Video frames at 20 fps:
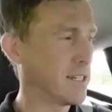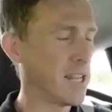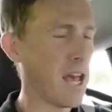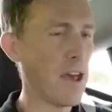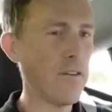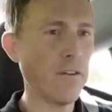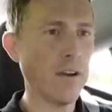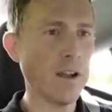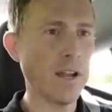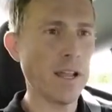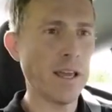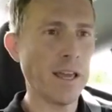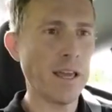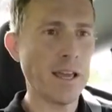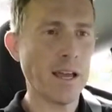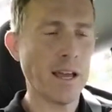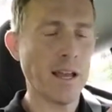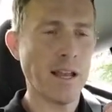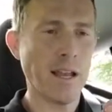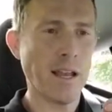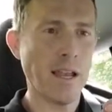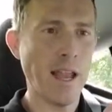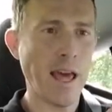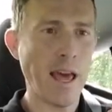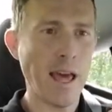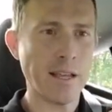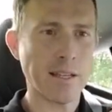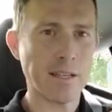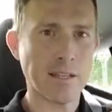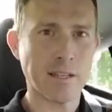definitely
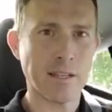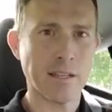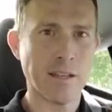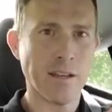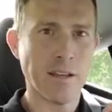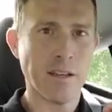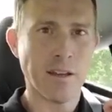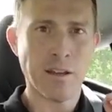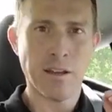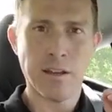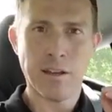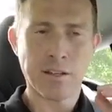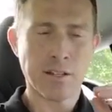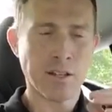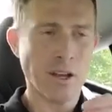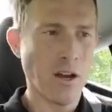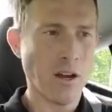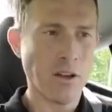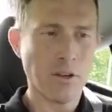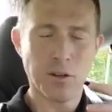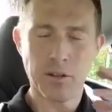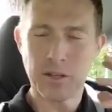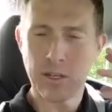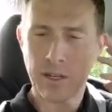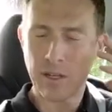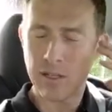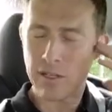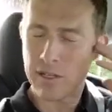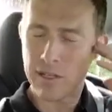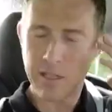less tyre noise.
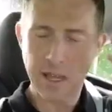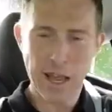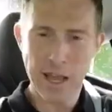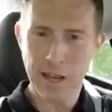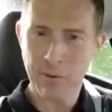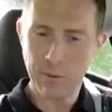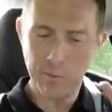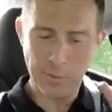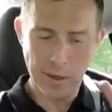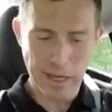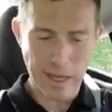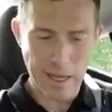I can just tell it with my